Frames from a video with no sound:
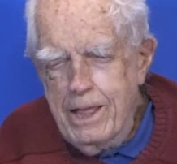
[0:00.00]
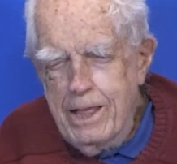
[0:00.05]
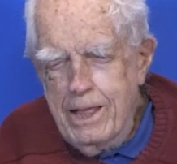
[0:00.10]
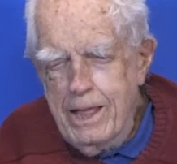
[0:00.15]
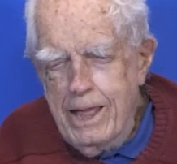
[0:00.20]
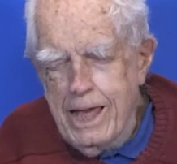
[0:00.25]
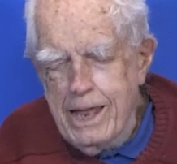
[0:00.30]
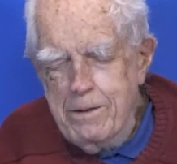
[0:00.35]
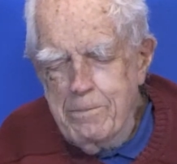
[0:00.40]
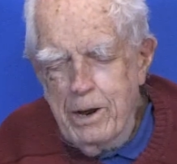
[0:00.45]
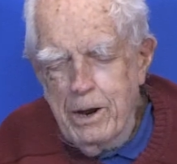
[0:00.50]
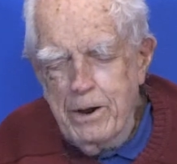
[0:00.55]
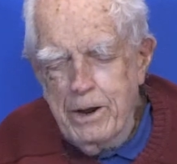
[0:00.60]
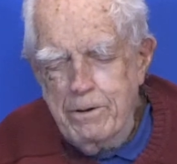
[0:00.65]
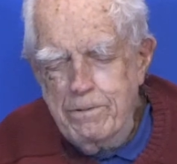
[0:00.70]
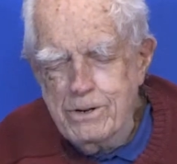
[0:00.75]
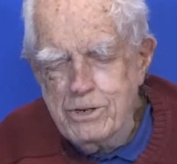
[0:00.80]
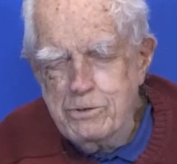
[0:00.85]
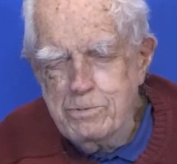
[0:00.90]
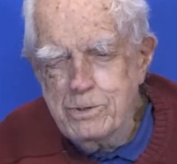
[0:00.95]
had a Merry
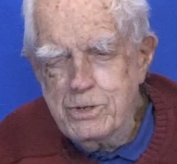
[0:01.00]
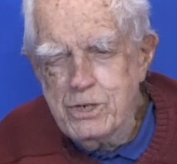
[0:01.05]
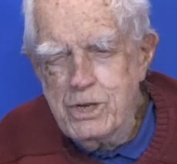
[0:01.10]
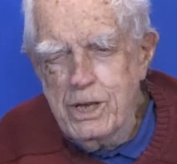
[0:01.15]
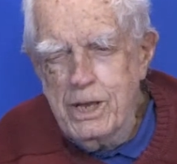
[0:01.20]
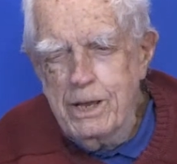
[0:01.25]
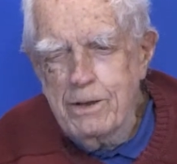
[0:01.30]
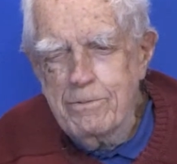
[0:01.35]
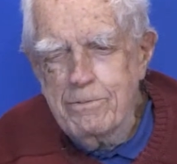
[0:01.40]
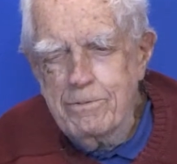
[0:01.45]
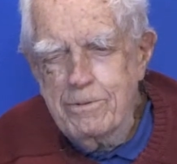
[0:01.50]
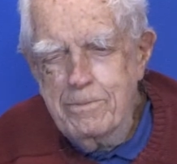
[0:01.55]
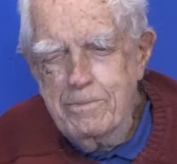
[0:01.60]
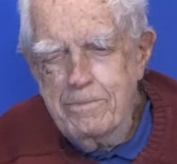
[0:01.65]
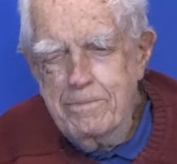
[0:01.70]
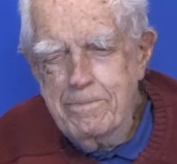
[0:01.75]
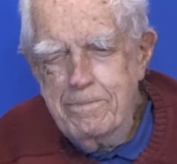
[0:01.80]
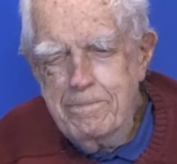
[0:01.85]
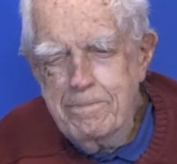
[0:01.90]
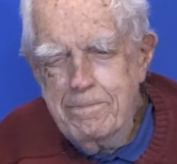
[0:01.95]
Christmas Eve.
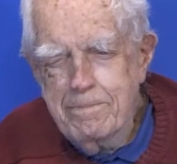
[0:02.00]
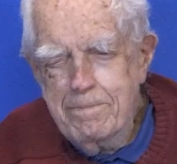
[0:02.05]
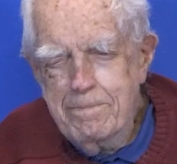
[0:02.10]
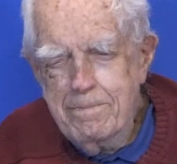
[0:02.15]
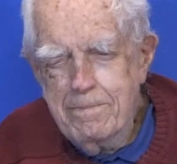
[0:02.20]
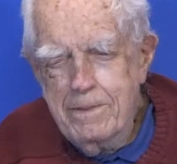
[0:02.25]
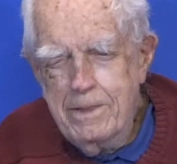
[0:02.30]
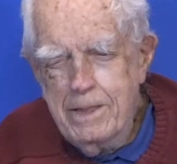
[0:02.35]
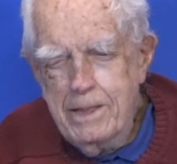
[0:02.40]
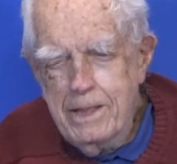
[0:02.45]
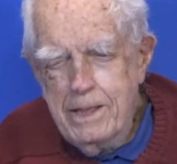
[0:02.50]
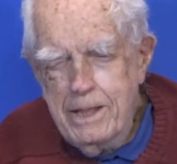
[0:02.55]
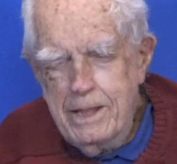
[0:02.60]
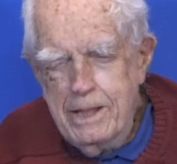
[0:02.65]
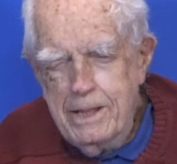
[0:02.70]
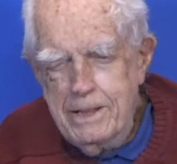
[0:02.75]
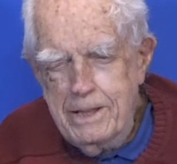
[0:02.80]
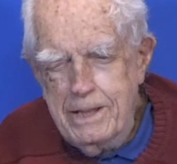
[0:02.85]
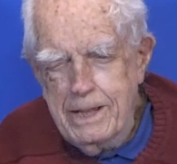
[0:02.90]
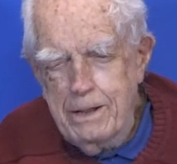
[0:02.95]

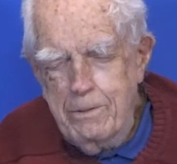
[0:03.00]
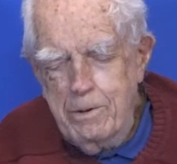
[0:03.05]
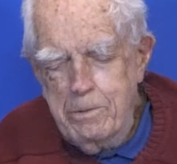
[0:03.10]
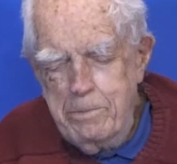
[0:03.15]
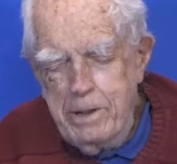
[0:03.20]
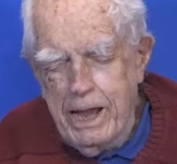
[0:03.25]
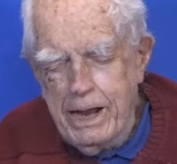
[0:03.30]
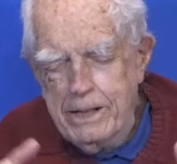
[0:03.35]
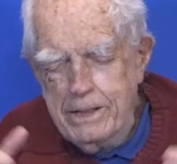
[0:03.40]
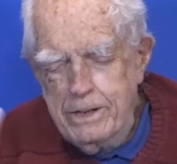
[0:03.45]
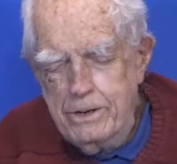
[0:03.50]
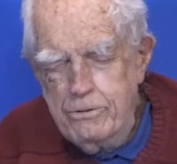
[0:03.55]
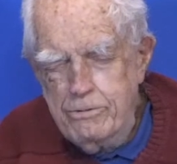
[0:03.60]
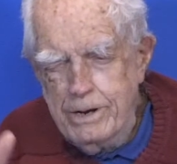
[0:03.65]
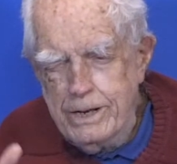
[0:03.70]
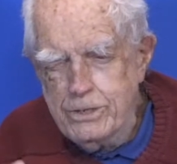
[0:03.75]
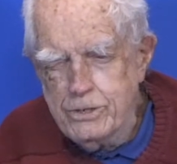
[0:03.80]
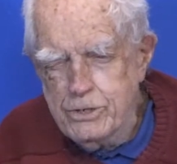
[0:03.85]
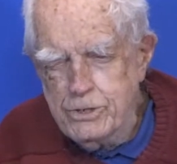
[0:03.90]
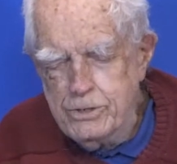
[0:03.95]
Then they went back in their
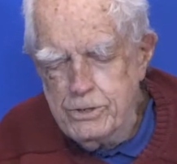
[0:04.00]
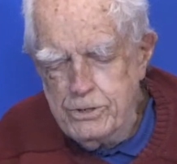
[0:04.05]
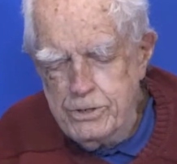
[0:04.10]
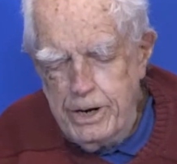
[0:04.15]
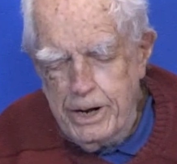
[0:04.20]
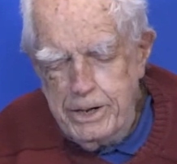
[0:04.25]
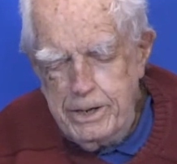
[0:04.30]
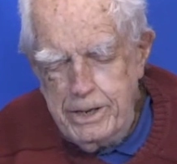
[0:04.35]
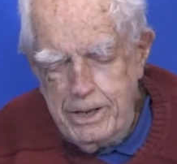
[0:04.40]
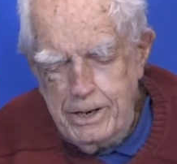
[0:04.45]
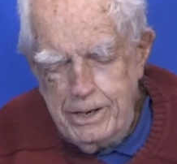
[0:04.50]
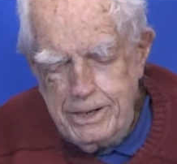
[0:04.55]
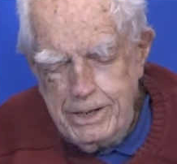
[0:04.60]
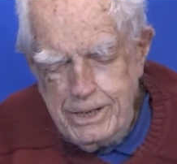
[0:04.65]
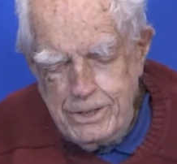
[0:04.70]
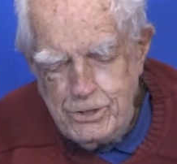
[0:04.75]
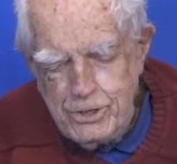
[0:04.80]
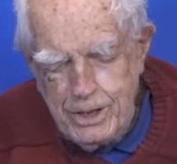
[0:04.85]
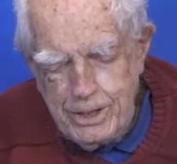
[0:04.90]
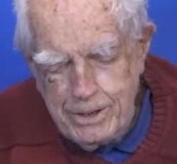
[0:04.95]
trenches and started killing
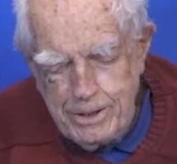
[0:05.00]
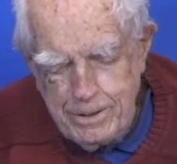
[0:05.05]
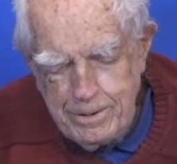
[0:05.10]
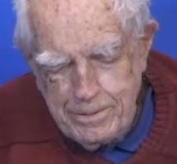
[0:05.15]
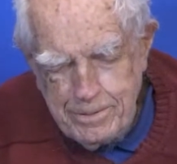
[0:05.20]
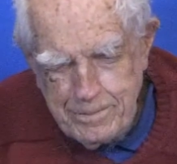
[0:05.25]
each other.